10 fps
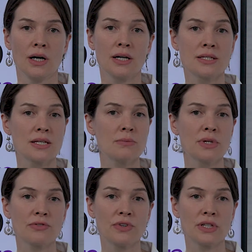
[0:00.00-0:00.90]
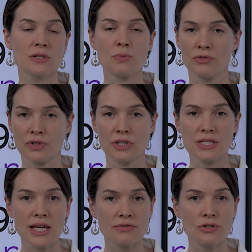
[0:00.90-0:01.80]
Acetaminophen is perfectly
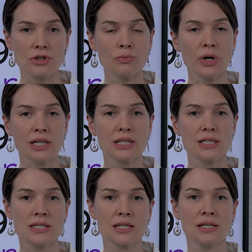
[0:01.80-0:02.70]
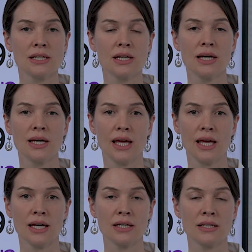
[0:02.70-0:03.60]
safe during pregnancy
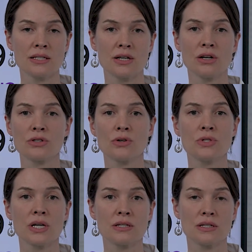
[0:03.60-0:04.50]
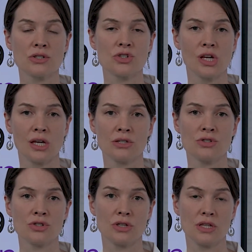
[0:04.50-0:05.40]
and it also doesn't
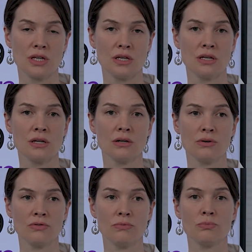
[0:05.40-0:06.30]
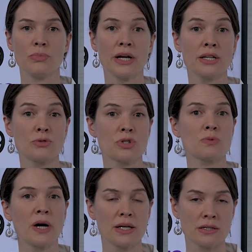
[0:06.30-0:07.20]
change the body's
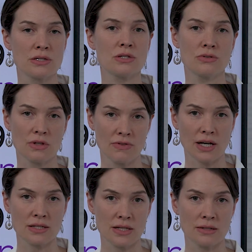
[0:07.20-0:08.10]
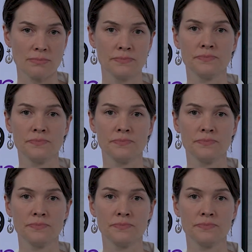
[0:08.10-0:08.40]
response to the vaccine